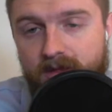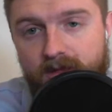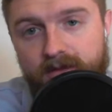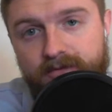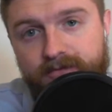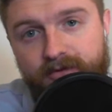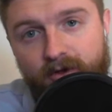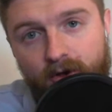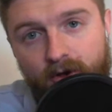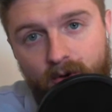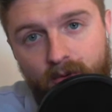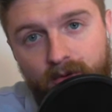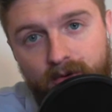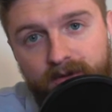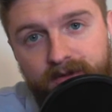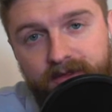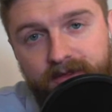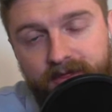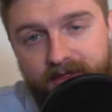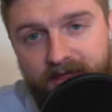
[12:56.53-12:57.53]
So
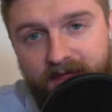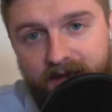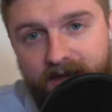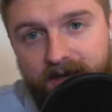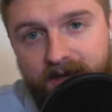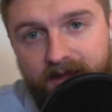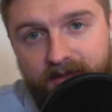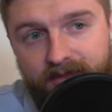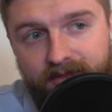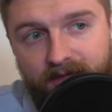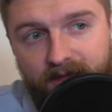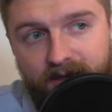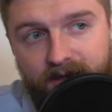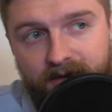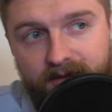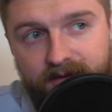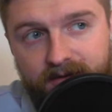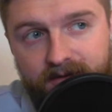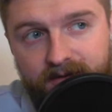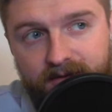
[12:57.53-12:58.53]

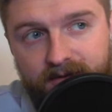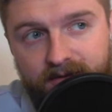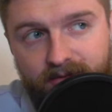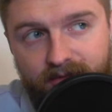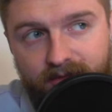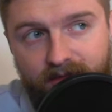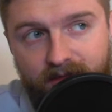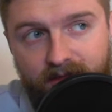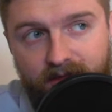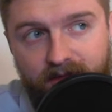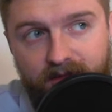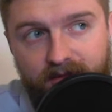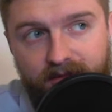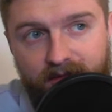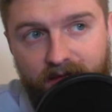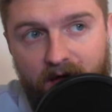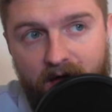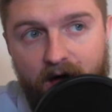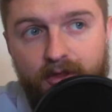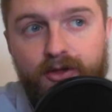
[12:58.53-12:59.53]
then
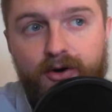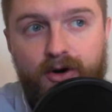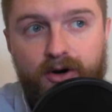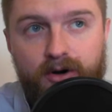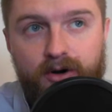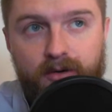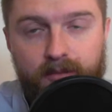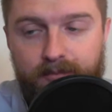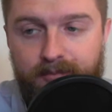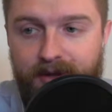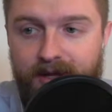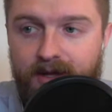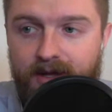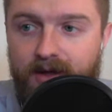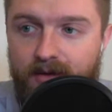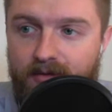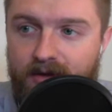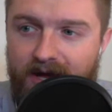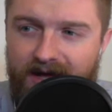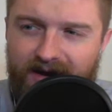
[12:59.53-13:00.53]
the other
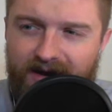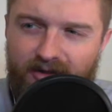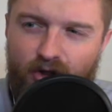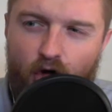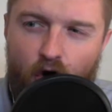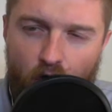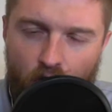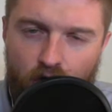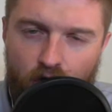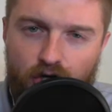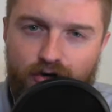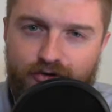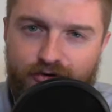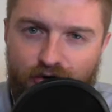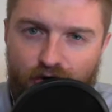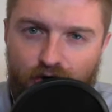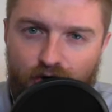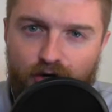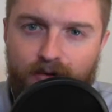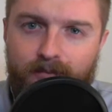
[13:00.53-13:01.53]
big kind of longer
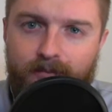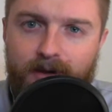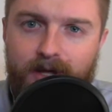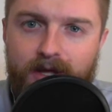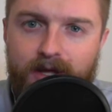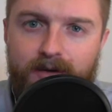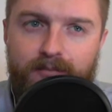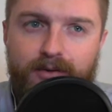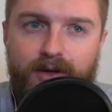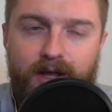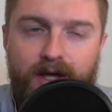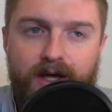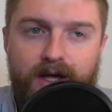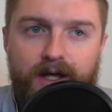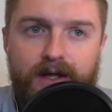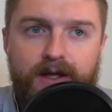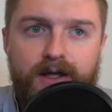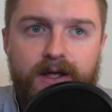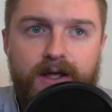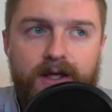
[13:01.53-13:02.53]
term
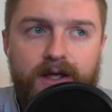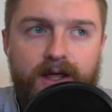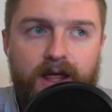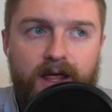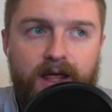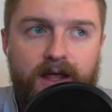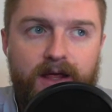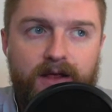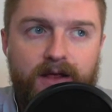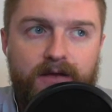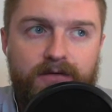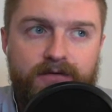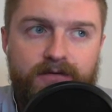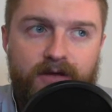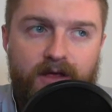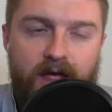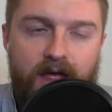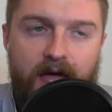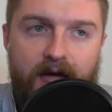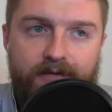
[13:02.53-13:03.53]
play is,
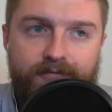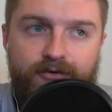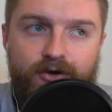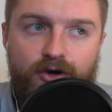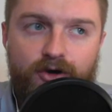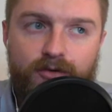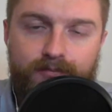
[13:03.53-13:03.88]
after you're